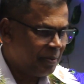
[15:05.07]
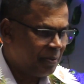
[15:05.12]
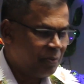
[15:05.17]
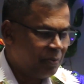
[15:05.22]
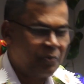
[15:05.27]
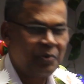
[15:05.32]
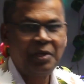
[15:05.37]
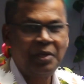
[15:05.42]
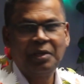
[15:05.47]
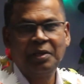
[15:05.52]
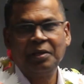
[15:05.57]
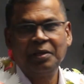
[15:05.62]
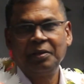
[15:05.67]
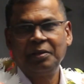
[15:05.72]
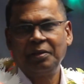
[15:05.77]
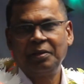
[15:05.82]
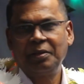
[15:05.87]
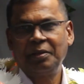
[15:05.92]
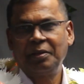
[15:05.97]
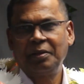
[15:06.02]

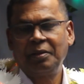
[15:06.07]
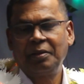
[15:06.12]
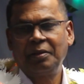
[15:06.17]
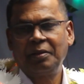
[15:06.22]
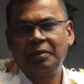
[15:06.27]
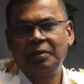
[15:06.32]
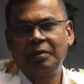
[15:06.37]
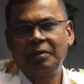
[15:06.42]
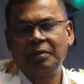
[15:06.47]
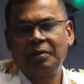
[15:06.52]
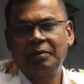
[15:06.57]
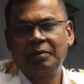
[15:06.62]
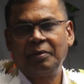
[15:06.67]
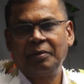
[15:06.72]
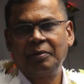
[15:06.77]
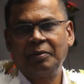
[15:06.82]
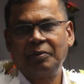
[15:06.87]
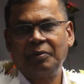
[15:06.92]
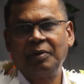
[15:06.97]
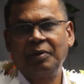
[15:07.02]
we
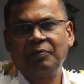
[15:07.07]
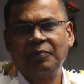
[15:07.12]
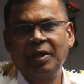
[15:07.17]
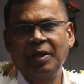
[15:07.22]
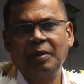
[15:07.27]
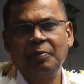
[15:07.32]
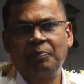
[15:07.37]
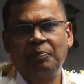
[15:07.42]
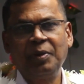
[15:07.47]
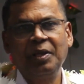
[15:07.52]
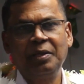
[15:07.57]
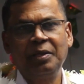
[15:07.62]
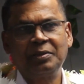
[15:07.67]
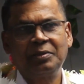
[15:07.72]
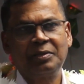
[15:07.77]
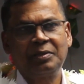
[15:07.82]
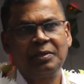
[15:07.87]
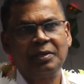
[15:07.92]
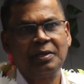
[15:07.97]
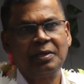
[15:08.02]
are very
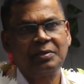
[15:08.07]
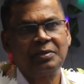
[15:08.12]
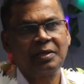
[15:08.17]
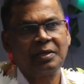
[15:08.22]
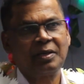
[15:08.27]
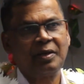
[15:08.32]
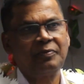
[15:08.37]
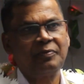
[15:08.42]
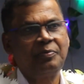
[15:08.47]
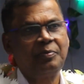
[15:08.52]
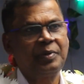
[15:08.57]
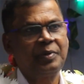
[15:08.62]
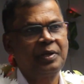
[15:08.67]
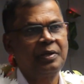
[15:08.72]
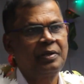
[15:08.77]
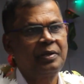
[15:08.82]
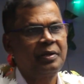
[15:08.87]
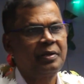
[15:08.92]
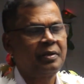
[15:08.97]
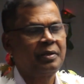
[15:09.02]
pleased as a
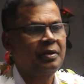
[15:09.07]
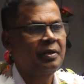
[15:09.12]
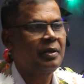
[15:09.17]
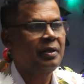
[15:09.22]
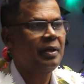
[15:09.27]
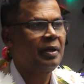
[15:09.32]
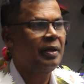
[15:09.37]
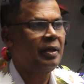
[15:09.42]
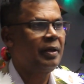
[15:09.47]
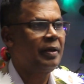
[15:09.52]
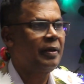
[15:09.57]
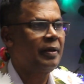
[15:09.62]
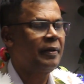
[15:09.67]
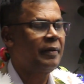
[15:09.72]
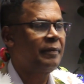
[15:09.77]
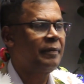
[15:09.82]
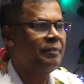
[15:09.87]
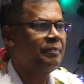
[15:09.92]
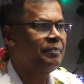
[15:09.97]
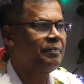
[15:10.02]
government
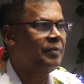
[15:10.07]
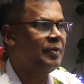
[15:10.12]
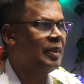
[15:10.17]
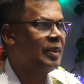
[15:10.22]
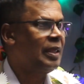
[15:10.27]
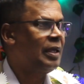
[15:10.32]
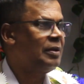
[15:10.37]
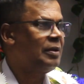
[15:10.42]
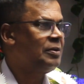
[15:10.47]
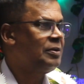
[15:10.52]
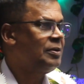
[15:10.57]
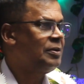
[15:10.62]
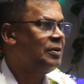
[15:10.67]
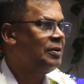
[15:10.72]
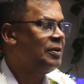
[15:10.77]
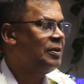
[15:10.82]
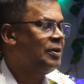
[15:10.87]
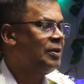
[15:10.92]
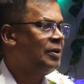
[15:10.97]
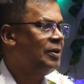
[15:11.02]
that
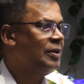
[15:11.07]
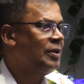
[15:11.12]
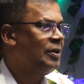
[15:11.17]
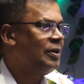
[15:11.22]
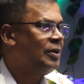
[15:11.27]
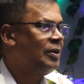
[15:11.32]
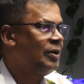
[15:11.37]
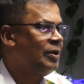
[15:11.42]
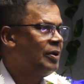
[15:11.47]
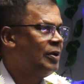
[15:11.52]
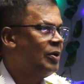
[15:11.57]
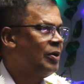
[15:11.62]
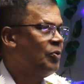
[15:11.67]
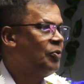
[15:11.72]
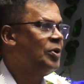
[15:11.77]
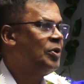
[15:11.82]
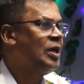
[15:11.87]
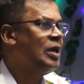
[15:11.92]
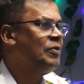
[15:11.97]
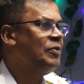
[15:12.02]

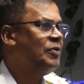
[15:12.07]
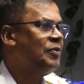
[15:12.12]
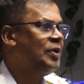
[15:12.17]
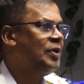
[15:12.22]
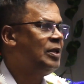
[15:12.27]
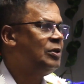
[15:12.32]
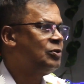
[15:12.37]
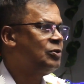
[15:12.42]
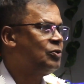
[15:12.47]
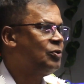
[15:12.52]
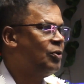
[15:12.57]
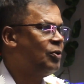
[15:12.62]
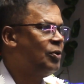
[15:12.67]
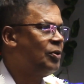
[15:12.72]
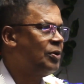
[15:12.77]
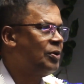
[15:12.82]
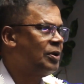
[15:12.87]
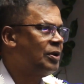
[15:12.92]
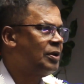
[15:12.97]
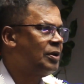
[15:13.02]
we have a very
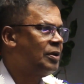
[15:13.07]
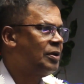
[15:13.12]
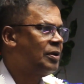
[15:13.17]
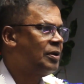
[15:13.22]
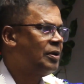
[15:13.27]
strong